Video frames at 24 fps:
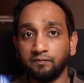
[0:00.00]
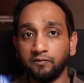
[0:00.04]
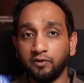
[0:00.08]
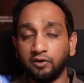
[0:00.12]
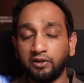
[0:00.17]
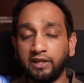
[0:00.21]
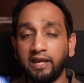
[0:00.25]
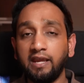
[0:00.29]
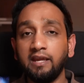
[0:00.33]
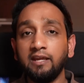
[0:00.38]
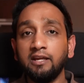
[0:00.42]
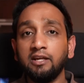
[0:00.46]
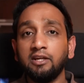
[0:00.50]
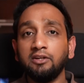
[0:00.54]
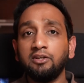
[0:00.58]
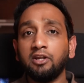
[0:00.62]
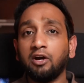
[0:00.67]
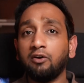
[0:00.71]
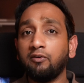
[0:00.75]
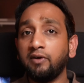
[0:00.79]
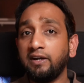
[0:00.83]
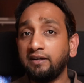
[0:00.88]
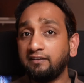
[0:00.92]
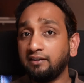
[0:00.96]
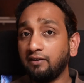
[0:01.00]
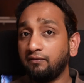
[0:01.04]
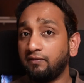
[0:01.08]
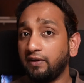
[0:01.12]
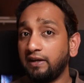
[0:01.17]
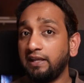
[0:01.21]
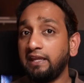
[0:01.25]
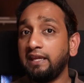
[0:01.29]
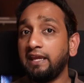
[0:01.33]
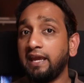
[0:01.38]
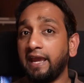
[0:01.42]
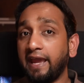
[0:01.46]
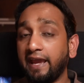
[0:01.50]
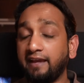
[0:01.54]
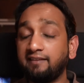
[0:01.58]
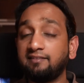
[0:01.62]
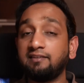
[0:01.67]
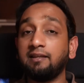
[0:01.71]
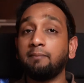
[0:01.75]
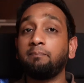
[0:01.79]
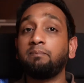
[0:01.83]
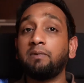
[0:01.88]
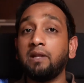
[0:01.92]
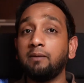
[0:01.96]
Okay, now it's a very
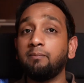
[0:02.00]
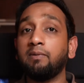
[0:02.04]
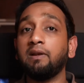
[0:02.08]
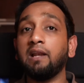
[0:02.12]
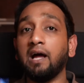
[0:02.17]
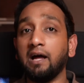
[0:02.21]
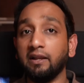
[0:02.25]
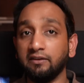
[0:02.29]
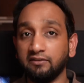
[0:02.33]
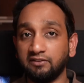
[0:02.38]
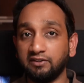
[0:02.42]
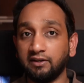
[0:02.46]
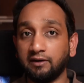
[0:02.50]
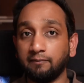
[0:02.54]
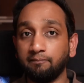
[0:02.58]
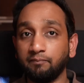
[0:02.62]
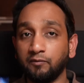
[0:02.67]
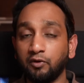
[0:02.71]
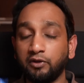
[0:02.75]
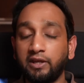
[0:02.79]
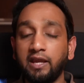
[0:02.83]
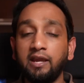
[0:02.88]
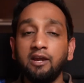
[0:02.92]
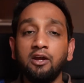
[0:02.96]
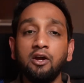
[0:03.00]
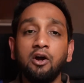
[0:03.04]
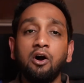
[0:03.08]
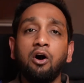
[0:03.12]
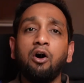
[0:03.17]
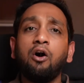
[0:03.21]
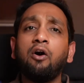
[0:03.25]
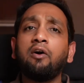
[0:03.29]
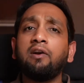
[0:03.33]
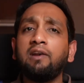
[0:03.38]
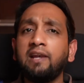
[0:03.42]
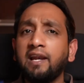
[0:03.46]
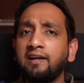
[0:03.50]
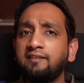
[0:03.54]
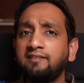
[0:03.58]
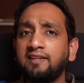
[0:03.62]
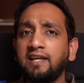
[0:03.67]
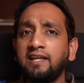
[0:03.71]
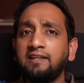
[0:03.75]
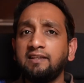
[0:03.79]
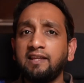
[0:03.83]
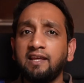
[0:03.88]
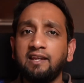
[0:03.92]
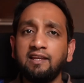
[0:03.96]
acceptable answer. Okay, or let's
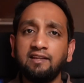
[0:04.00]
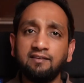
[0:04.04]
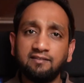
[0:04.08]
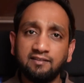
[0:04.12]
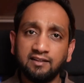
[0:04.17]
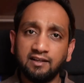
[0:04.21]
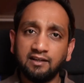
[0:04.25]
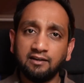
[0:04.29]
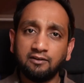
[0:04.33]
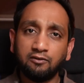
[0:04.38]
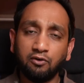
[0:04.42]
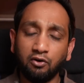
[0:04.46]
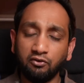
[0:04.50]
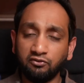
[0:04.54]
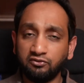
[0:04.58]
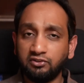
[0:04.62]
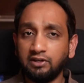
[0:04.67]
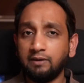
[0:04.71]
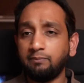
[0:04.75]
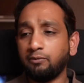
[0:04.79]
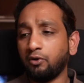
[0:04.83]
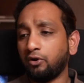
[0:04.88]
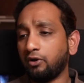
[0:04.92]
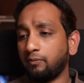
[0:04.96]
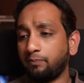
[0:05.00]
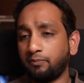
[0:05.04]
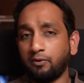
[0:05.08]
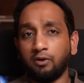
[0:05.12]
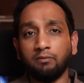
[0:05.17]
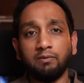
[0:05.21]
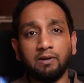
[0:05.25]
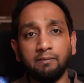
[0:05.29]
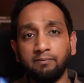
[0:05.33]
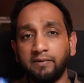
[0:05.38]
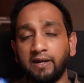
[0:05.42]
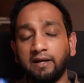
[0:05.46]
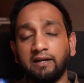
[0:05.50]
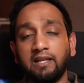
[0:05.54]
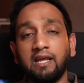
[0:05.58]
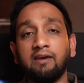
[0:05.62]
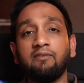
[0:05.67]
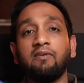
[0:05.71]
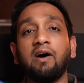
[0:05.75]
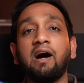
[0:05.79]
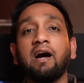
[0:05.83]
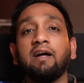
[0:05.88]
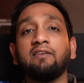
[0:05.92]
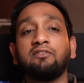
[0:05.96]
say there is a concept or a problem that they
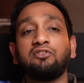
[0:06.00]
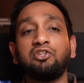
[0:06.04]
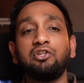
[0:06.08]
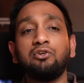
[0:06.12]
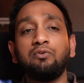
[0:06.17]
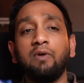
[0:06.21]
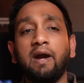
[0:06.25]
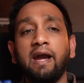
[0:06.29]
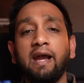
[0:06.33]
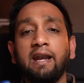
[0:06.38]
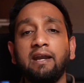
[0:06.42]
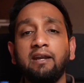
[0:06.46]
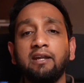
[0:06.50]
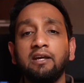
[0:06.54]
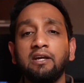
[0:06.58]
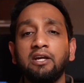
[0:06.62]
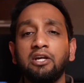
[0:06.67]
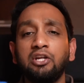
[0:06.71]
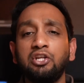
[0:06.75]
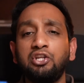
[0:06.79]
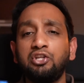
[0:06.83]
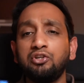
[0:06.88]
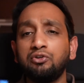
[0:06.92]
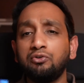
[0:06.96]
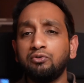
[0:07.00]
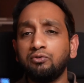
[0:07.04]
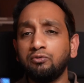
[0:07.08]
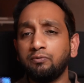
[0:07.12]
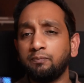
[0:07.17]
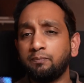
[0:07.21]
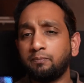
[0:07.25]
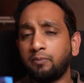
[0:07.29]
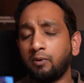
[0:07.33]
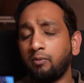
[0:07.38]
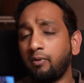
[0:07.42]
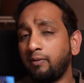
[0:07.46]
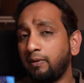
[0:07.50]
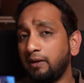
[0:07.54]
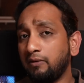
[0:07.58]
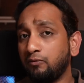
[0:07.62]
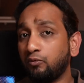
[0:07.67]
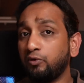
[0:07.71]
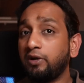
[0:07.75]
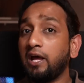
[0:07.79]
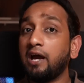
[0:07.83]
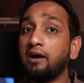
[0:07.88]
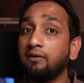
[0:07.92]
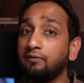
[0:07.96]
have asked you, and you probably
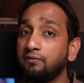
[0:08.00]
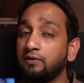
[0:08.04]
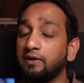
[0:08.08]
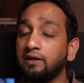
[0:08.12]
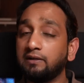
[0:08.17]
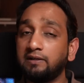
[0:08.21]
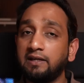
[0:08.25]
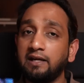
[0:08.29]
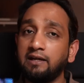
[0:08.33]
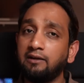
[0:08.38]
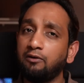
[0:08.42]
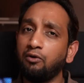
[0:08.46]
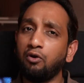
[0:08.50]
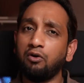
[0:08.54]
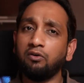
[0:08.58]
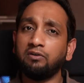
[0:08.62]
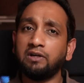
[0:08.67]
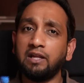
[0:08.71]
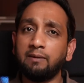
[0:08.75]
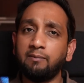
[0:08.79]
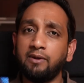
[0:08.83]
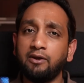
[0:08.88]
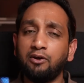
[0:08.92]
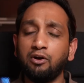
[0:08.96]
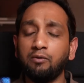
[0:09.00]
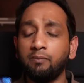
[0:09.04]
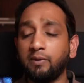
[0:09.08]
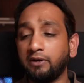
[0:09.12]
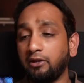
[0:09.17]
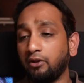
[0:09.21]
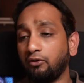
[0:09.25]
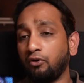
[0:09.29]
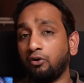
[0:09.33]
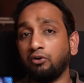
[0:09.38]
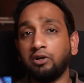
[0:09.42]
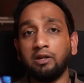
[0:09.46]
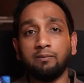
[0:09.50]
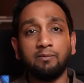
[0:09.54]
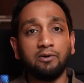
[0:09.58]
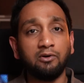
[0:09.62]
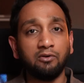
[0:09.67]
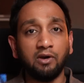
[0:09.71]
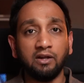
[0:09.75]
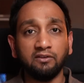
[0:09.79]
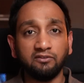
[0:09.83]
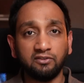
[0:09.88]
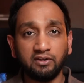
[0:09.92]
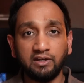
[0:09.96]
would have worked it long time ago, but you're not able
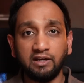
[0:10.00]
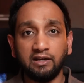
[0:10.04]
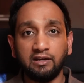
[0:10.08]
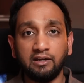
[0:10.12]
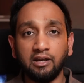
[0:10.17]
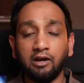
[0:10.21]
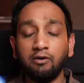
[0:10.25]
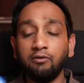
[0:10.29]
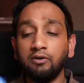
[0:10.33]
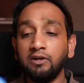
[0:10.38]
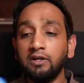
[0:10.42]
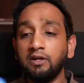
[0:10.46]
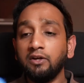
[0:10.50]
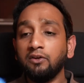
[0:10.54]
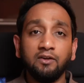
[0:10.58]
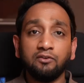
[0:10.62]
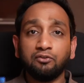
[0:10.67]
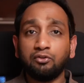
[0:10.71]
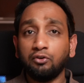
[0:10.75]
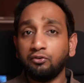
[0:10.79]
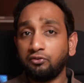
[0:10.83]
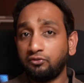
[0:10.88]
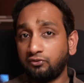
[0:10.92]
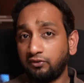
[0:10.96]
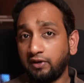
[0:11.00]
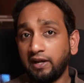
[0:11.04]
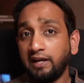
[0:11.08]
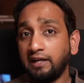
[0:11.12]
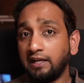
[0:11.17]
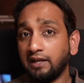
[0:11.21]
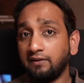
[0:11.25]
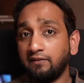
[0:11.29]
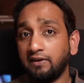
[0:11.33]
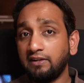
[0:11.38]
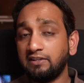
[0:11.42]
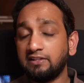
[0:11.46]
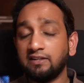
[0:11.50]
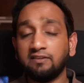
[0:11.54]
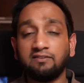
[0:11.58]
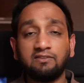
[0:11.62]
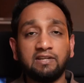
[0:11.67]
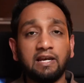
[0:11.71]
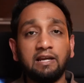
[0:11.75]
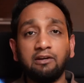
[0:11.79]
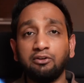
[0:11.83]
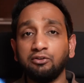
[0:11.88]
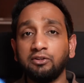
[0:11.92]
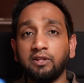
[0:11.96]
to answer it now. So straight away just
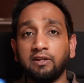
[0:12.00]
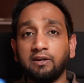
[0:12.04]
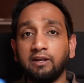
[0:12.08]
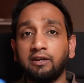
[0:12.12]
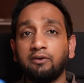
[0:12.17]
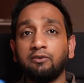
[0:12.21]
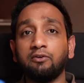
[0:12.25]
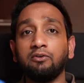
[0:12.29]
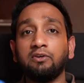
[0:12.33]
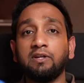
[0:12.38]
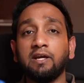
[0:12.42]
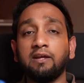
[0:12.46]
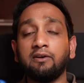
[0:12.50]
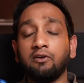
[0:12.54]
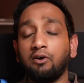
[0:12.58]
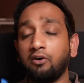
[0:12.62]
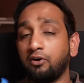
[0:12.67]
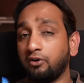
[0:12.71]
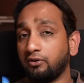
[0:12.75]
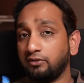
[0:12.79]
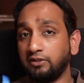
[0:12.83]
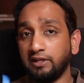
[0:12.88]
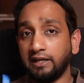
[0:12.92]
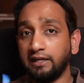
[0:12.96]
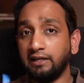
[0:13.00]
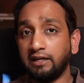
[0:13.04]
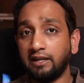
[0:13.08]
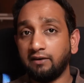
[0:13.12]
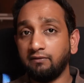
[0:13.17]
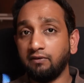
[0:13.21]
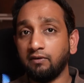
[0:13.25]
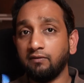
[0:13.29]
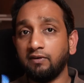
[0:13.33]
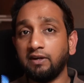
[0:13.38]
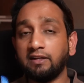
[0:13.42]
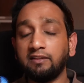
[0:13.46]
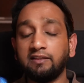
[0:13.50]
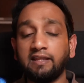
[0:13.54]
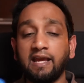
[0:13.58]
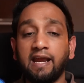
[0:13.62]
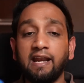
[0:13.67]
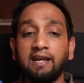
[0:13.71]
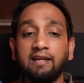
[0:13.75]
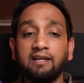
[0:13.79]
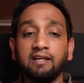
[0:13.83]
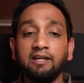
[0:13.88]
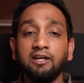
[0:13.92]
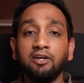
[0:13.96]
tell to the recruiter or the interviewer
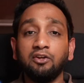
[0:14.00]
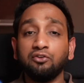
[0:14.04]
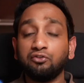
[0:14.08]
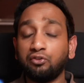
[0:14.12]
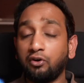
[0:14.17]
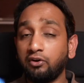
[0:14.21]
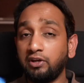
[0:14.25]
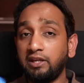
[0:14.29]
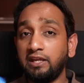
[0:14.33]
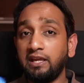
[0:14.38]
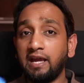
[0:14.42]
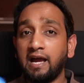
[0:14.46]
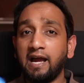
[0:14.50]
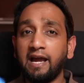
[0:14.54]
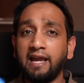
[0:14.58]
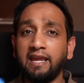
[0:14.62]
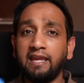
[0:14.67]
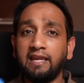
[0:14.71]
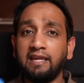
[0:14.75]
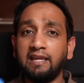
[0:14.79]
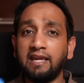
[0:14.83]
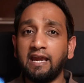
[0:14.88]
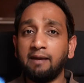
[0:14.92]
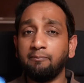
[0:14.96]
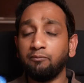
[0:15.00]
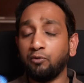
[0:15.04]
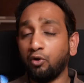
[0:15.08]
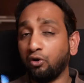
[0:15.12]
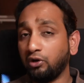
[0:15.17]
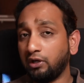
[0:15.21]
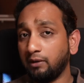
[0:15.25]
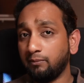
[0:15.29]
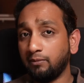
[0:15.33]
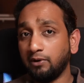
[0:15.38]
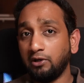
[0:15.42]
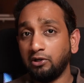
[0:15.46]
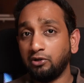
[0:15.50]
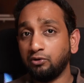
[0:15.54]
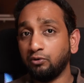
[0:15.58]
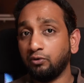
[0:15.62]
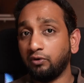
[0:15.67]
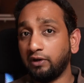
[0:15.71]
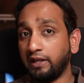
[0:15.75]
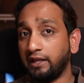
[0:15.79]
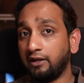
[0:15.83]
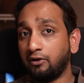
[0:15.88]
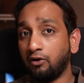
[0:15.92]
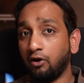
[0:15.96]
that, sorry, I am not able to
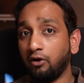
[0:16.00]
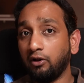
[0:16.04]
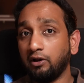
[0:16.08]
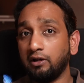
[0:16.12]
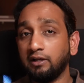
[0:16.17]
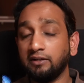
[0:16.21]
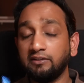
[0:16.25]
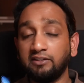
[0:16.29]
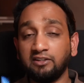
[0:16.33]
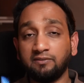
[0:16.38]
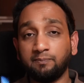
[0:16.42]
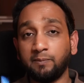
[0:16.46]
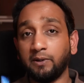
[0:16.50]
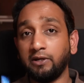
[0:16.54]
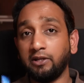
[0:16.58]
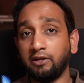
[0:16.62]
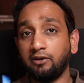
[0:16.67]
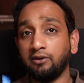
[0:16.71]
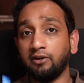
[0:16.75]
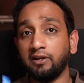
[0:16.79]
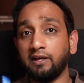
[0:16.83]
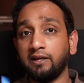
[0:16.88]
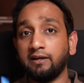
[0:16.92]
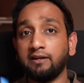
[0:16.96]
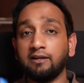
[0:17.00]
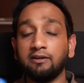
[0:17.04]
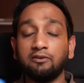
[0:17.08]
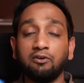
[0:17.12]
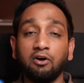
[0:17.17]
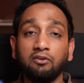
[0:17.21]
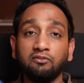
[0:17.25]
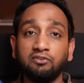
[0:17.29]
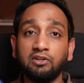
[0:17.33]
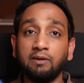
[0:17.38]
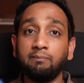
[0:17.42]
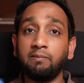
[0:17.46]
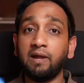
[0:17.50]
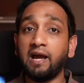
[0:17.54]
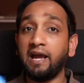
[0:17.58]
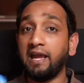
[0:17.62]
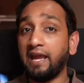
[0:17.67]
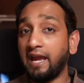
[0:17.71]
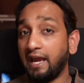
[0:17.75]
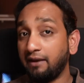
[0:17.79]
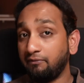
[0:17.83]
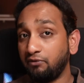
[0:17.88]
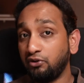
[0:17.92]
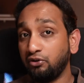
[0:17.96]
recall this particular concept. I
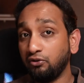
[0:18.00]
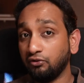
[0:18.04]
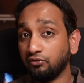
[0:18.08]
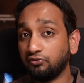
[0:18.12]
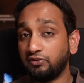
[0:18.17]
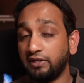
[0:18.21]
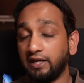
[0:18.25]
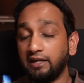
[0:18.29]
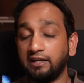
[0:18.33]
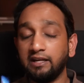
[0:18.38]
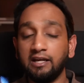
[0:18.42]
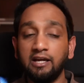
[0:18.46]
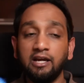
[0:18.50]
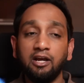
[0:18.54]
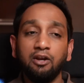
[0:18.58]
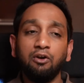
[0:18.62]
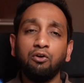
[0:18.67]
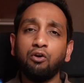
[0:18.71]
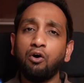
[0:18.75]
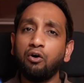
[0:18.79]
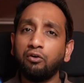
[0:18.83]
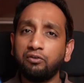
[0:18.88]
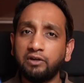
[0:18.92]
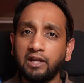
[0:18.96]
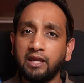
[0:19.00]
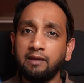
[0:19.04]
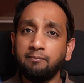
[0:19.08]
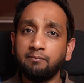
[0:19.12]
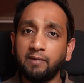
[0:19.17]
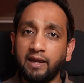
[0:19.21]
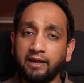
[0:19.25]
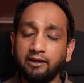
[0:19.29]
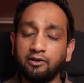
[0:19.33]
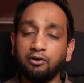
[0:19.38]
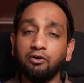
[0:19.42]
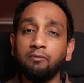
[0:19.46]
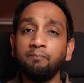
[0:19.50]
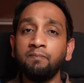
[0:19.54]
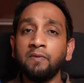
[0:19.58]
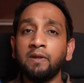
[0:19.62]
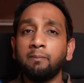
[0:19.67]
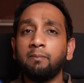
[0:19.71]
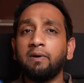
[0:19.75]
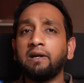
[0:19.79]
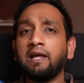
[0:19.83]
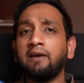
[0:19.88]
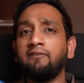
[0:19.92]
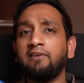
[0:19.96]
have used it long time ago,
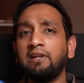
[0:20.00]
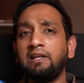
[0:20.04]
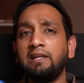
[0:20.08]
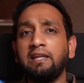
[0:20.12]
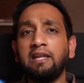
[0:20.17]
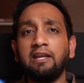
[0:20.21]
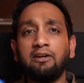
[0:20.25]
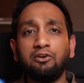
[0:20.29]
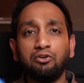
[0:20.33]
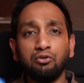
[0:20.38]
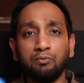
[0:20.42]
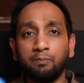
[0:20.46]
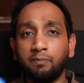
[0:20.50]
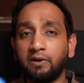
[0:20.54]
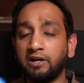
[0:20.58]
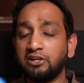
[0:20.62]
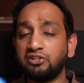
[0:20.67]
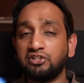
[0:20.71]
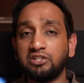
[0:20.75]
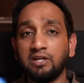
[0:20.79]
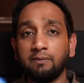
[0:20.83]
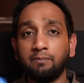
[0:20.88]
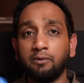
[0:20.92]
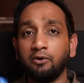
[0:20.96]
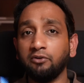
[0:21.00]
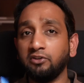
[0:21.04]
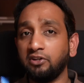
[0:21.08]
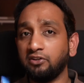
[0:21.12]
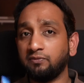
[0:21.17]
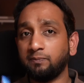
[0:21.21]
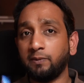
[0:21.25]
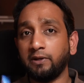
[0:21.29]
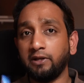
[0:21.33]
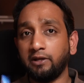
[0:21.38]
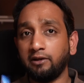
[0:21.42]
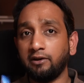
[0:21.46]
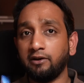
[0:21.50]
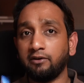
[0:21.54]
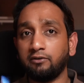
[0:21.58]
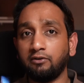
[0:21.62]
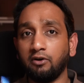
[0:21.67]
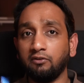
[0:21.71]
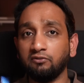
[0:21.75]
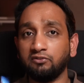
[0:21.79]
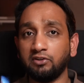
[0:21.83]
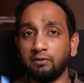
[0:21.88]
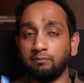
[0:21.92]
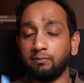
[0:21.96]
but I will need to brush up on this particular
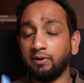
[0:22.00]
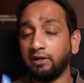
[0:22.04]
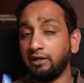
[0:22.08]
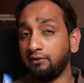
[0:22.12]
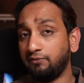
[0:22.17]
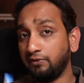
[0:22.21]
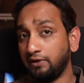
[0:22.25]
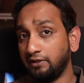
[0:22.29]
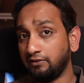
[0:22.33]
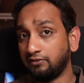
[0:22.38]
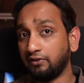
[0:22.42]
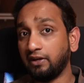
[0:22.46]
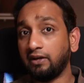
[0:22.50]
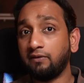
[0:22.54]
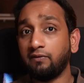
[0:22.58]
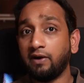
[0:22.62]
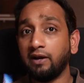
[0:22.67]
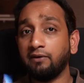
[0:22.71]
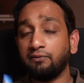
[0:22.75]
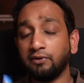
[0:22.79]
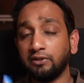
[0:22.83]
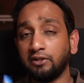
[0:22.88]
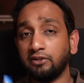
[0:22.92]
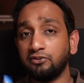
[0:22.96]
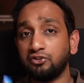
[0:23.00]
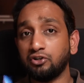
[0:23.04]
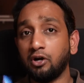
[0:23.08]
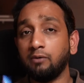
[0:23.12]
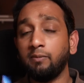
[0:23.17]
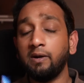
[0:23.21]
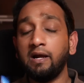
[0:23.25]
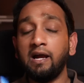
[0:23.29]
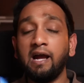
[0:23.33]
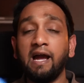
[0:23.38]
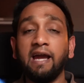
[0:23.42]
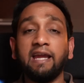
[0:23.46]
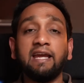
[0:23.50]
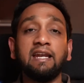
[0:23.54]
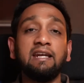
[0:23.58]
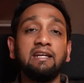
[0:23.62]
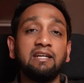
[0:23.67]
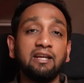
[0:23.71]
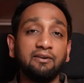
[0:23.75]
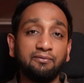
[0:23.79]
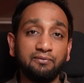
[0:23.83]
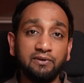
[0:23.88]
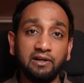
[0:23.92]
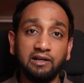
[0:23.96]
concept. But if it is required for the job, I can
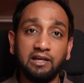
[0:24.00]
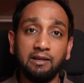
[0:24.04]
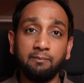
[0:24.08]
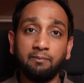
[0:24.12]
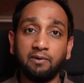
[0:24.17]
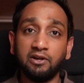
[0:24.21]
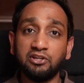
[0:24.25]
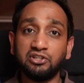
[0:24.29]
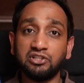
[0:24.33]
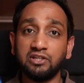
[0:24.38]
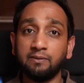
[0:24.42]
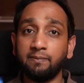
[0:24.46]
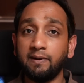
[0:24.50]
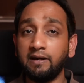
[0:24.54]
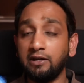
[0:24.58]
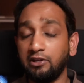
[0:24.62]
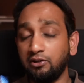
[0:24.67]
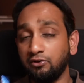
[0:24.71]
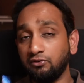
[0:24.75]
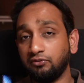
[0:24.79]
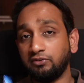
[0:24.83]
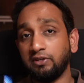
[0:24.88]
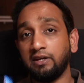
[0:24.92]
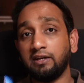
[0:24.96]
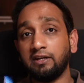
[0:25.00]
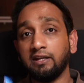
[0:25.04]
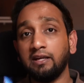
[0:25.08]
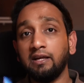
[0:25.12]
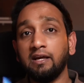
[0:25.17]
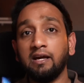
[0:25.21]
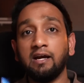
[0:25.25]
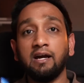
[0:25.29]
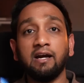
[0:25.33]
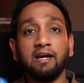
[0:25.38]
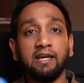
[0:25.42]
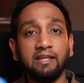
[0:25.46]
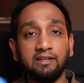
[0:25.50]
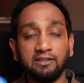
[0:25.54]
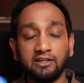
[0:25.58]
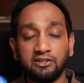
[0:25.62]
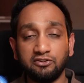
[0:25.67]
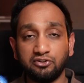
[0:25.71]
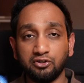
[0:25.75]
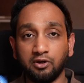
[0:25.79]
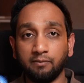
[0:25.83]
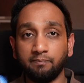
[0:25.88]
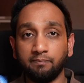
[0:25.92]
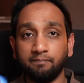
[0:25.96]
definitely brush up and use it in the
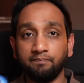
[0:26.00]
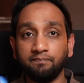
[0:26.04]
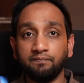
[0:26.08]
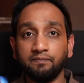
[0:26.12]
job.